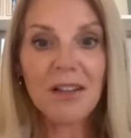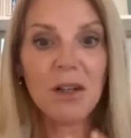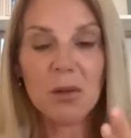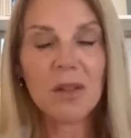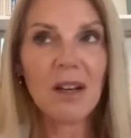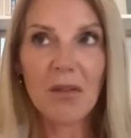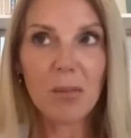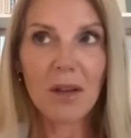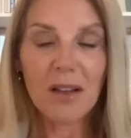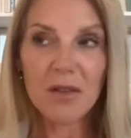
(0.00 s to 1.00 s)
I couldn't have a
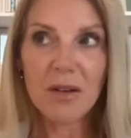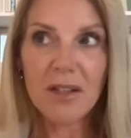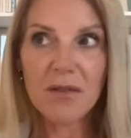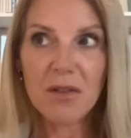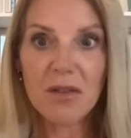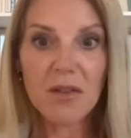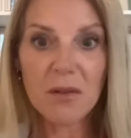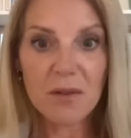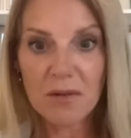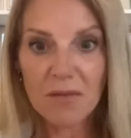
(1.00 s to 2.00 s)
blood transfusion
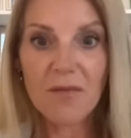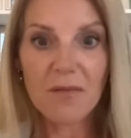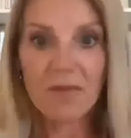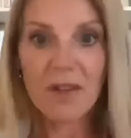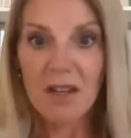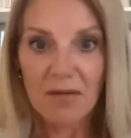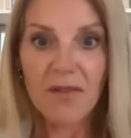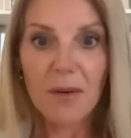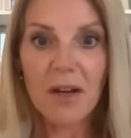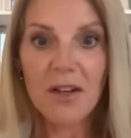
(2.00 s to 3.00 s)
because of the
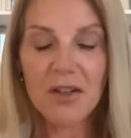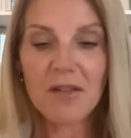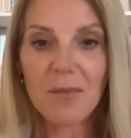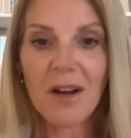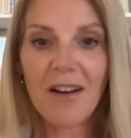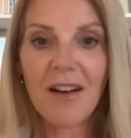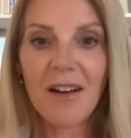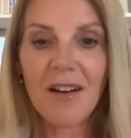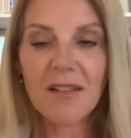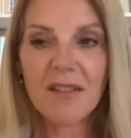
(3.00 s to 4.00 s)
inflammation of my heart.